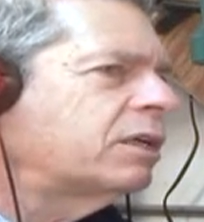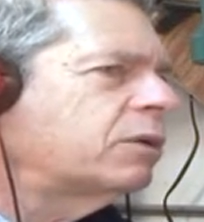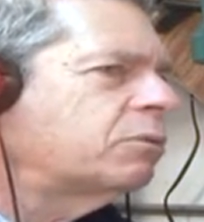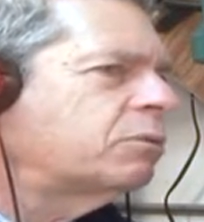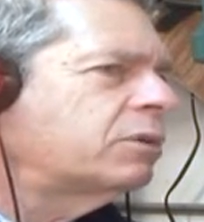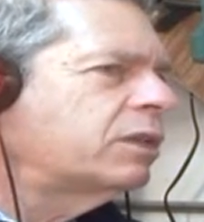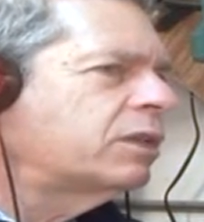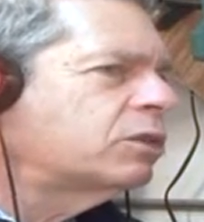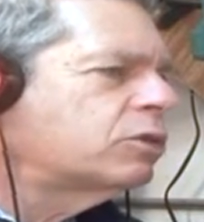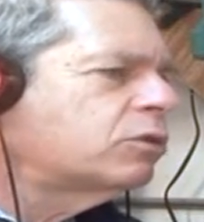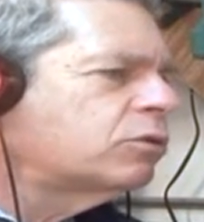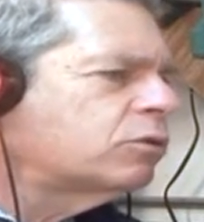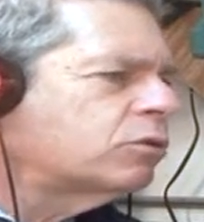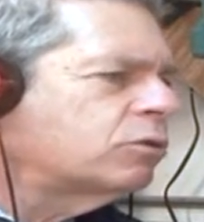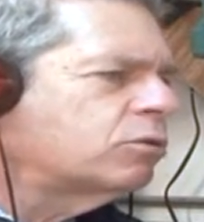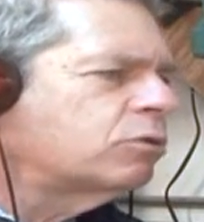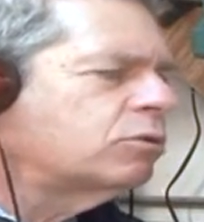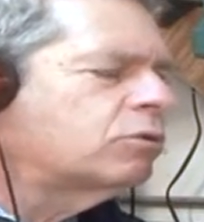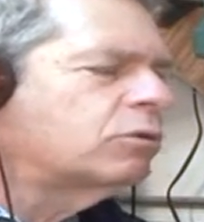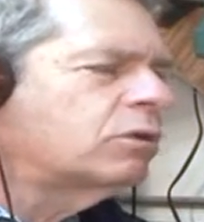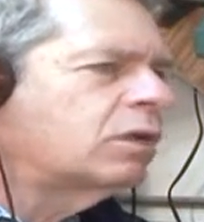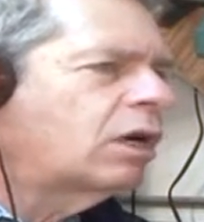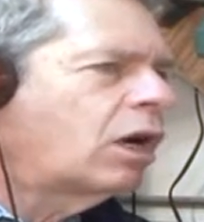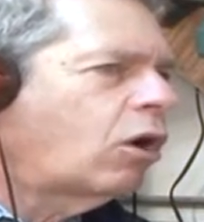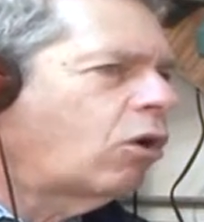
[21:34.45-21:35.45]
We
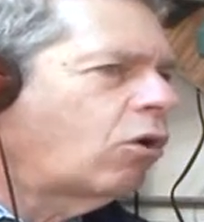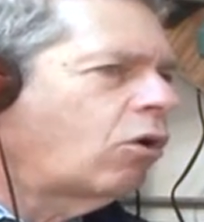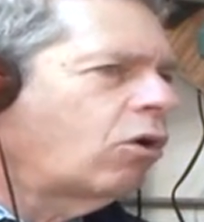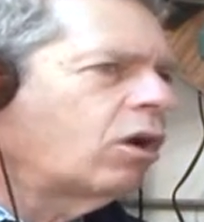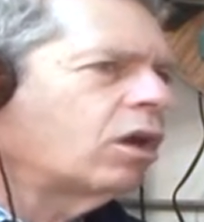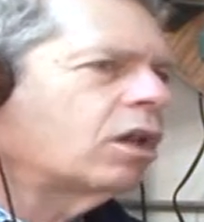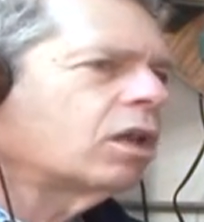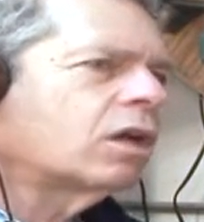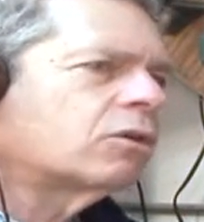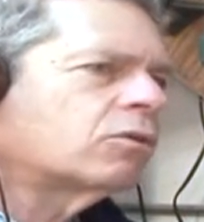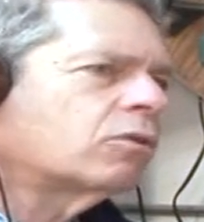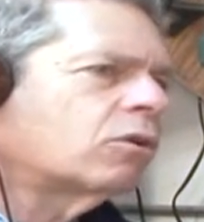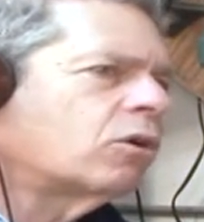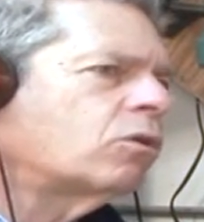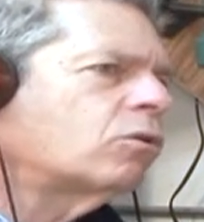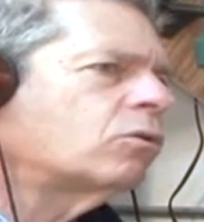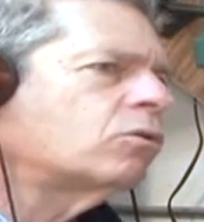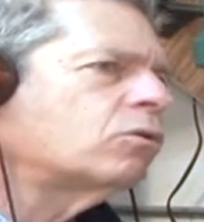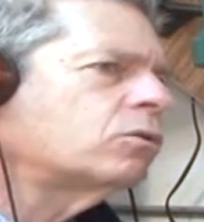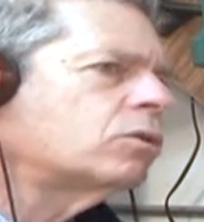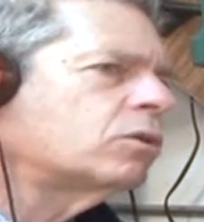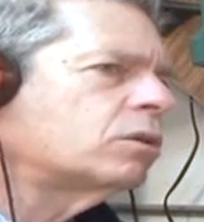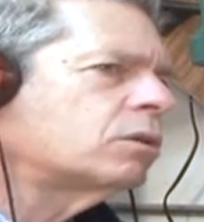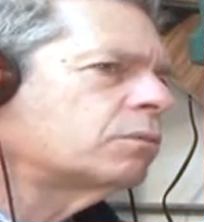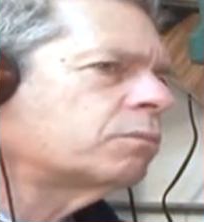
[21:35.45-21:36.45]
do all our
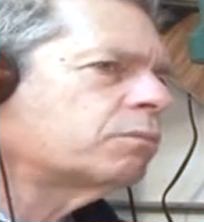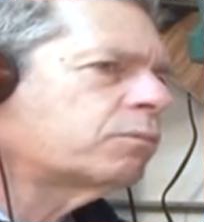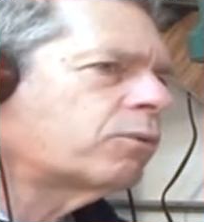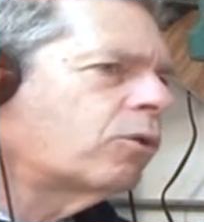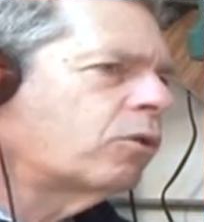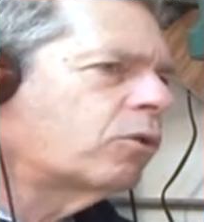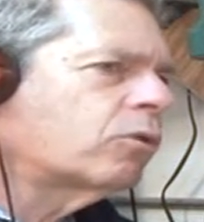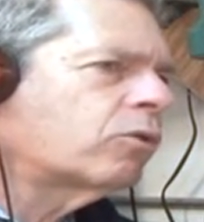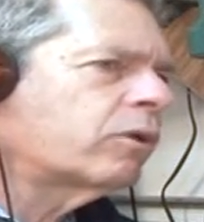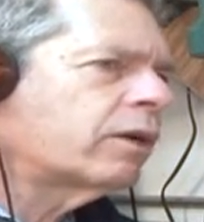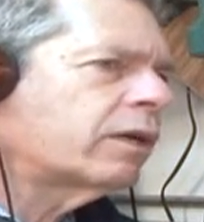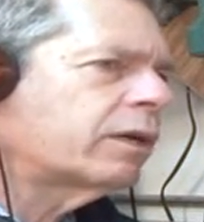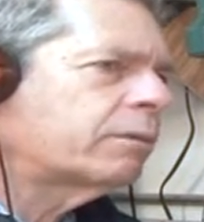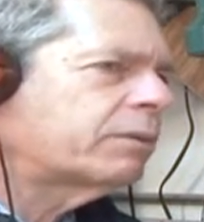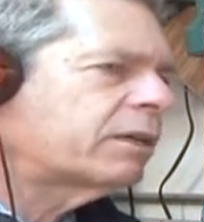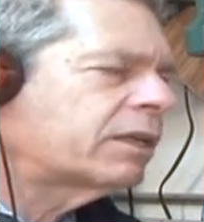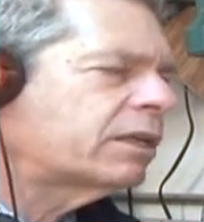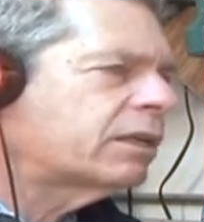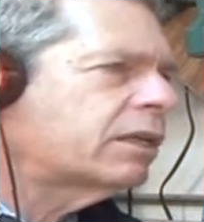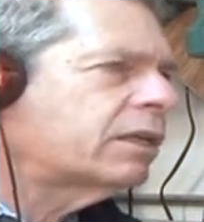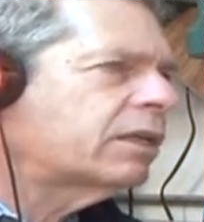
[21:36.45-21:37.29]
own programming.